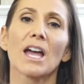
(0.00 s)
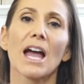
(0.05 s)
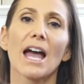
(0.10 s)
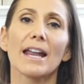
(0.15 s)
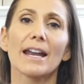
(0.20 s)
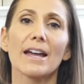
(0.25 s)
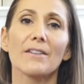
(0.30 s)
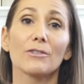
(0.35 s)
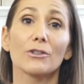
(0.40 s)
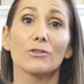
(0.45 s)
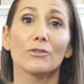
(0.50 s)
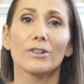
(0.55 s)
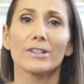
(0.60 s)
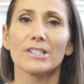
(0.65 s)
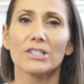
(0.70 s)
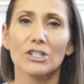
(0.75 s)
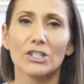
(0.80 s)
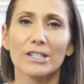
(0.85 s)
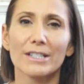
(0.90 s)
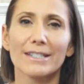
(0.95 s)
And I have a
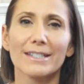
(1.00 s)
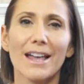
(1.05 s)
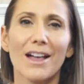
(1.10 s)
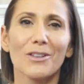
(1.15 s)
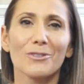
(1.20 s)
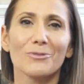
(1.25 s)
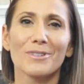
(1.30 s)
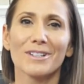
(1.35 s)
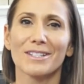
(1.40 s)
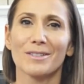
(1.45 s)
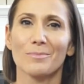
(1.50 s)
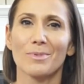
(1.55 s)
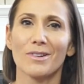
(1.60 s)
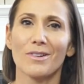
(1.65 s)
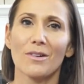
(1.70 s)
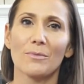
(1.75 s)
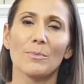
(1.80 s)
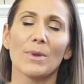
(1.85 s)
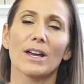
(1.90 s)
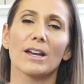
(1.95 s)
great chicken salad recipe
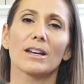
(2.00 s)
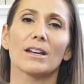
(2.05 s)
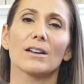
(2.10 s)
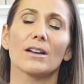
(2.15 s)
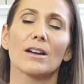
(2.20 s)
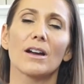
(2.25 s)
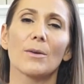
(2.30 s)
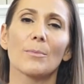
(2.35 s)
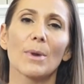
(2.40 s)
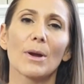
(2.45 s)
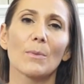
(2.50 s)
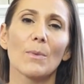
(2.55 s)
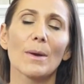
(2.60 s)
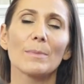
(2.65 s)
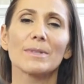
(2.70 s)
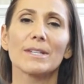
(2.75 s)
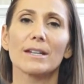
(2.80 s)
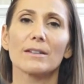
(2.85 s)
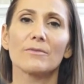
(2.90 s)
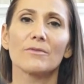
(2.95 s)
on my
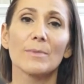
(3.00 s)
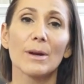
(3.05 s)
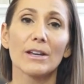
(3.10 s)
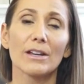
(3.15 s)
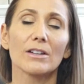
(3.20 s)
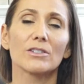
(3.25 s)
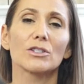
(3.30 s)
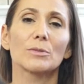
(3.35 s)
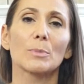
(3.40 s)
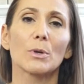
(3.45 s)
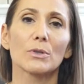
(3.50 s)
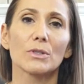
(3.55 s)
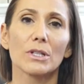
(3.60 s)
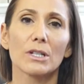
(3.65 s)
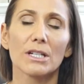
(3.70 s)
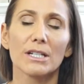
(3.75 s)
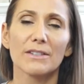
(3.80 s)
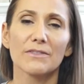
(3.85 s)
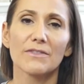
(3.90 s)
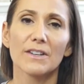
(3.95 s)
website. I just posted
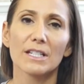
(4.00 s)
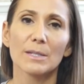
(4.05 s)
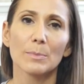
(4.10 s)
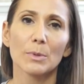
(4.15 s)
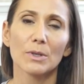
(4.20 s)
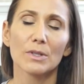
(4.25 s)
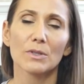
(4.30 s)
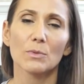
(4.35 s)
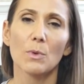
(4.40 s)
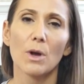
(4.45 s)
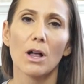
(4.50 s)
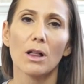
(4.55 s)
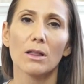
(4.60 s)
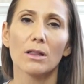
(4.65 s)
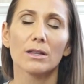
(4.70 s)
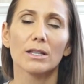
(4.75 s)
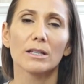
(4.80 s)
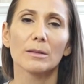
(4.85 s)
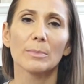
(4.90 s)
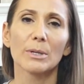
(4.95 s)
it to Facebook as well
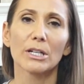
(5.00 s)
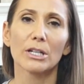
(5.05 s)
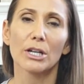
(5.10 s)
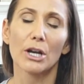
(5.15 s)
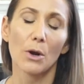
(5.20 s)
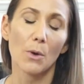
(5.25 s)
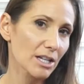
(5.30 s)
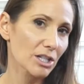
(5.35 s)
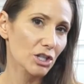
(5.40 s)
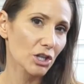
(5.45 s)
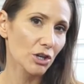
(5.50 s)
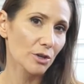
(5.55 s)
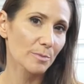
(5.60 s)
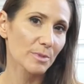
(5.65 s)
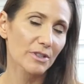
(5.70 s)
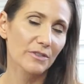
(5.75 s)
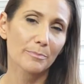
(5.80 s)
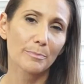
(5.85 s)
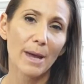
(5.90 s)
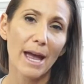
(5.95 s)
a little bit ago. In
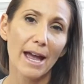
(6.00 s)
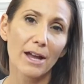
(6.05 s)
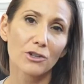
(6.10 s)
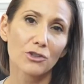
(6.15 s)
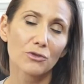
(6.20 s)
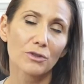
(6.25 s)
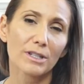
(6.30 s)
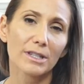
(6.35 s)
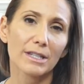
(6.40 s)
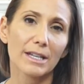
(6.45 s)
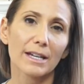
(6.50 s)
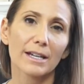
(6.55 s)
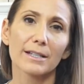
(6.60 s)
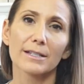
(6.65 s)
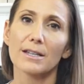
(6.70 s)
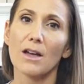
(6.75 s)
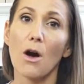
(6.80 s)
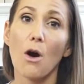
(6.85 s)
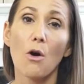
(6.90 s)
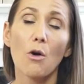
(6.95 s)
terms of pantry
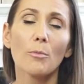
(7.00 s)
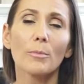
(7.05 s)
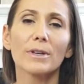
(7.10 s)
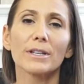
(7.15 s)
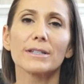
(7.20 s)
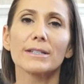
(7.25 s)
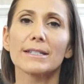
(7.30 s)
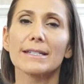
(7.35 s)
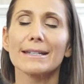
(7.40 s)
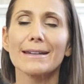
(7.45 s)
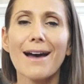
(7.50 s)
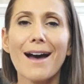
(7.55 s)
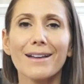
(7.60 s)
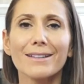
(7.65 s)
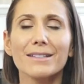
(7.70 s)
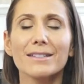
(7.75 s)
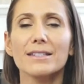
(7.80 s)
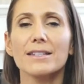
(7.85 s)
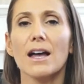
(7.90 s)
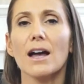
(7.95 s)
things, almonds,
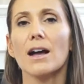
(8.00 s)
nuts.